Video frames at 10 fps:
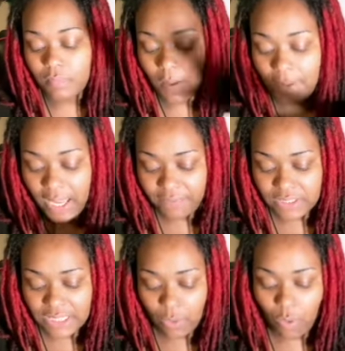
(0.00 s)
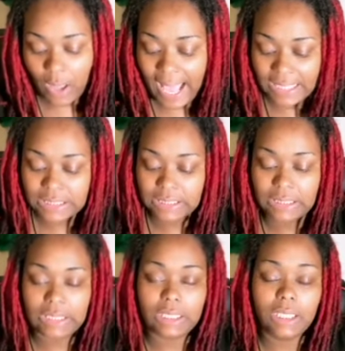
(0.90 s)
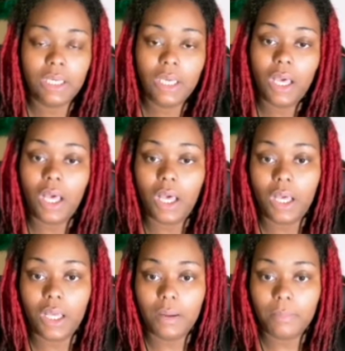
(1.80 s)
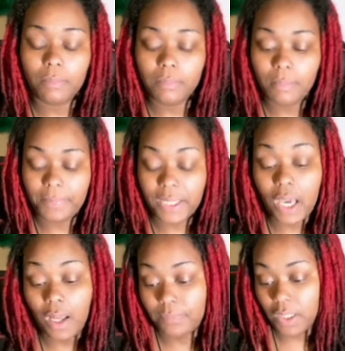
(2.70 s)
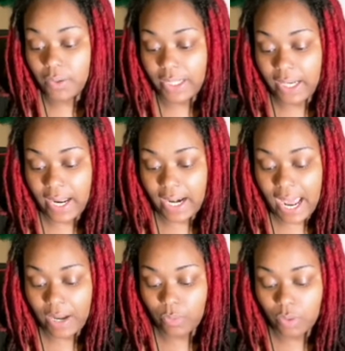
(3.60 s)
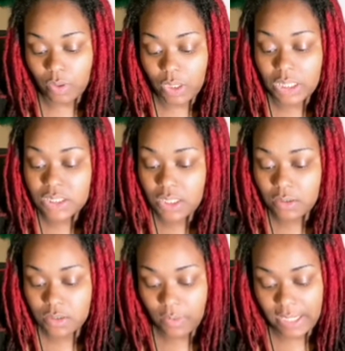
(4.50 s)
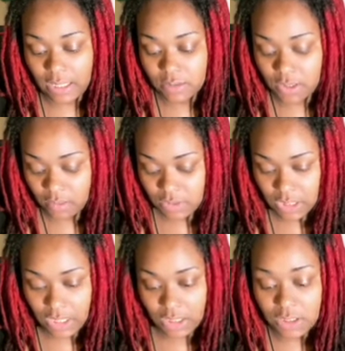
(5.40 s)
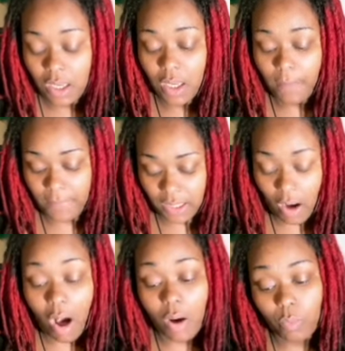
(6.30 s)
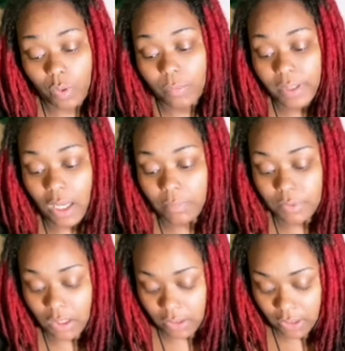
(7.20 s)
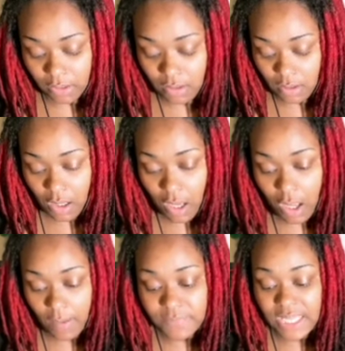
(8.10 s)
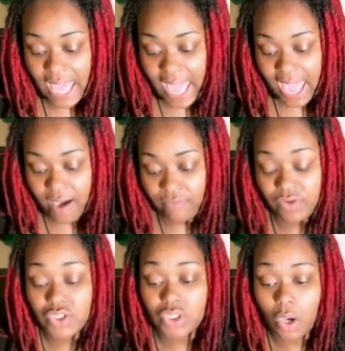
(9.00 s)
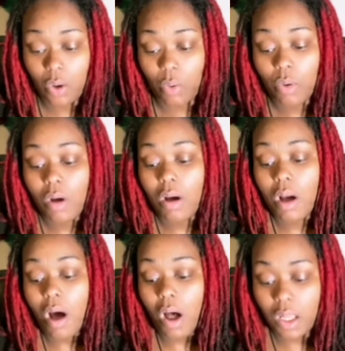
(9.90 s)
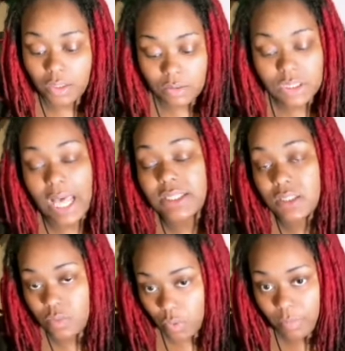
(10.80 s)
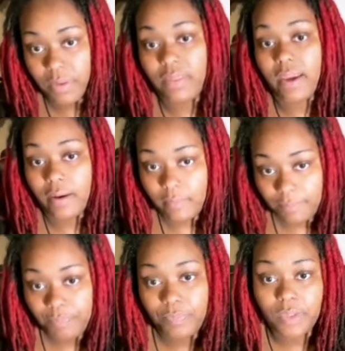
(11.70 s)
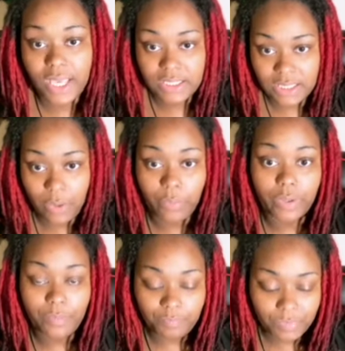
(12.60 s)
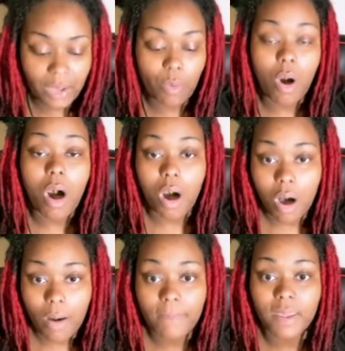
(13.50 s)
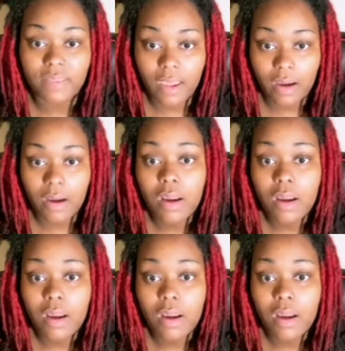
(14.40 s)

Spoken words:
but everything will actually be uploaded, and I will continue to announce those things, but it all will be uploaded to have. So all those classes will be there. Yes, they will. They will all be there.